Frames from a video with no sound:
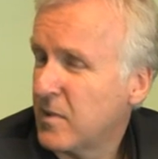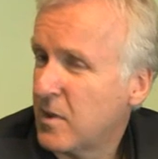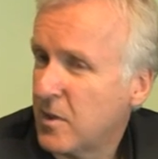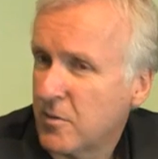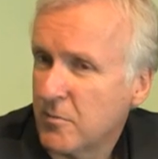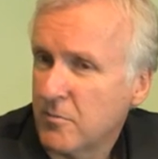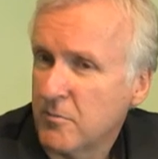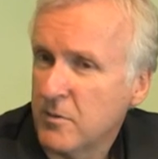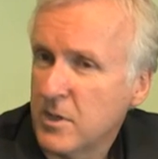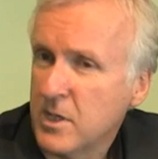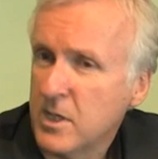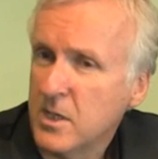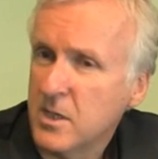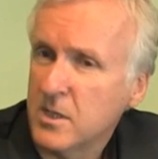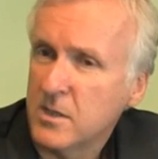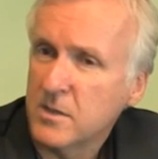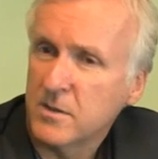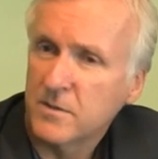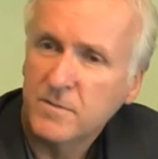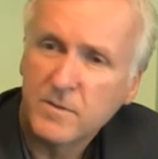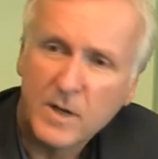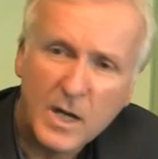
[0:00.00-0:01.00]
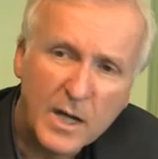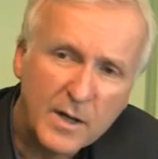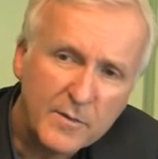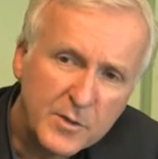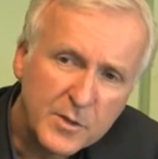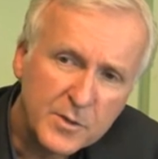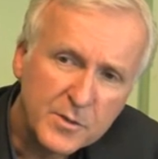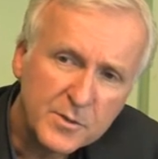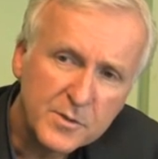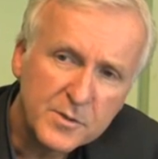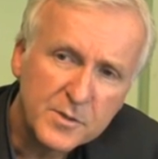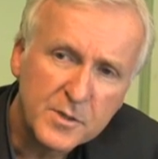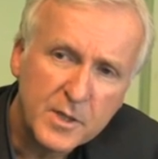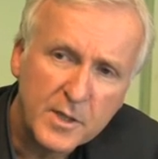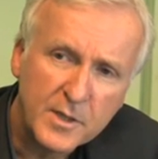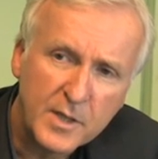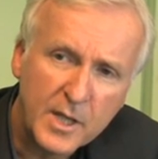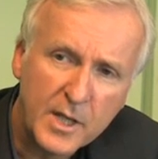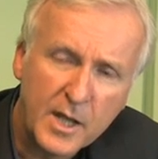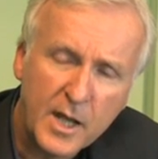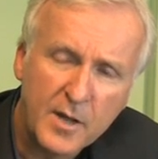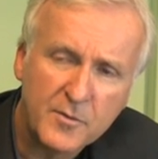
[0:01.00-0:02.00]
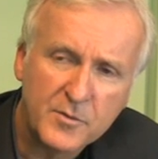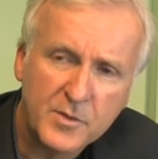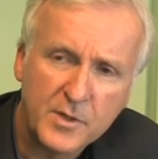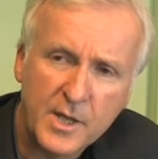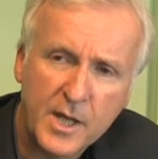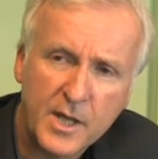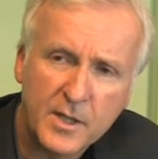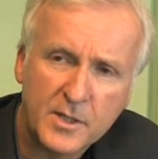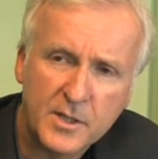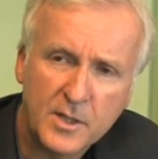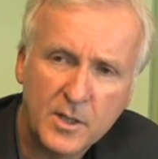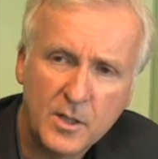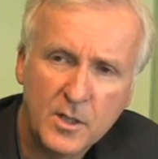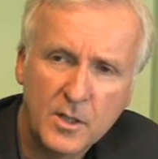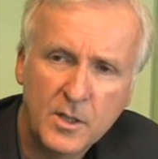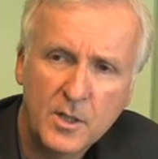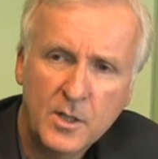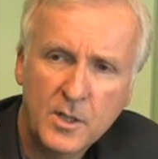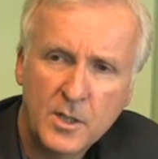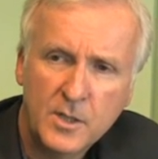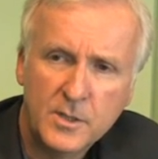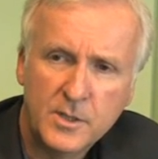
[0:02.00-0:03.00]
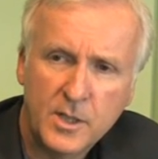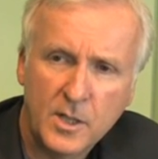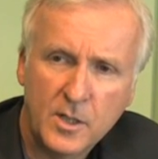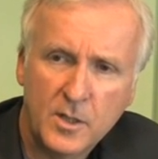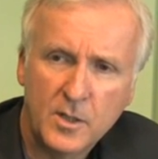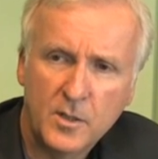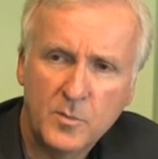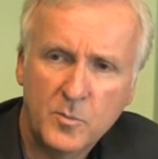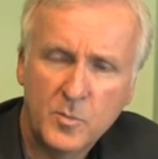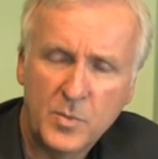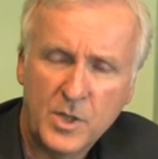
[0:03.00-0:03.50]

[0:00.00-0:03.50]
3 to 5 years, and then after that they'll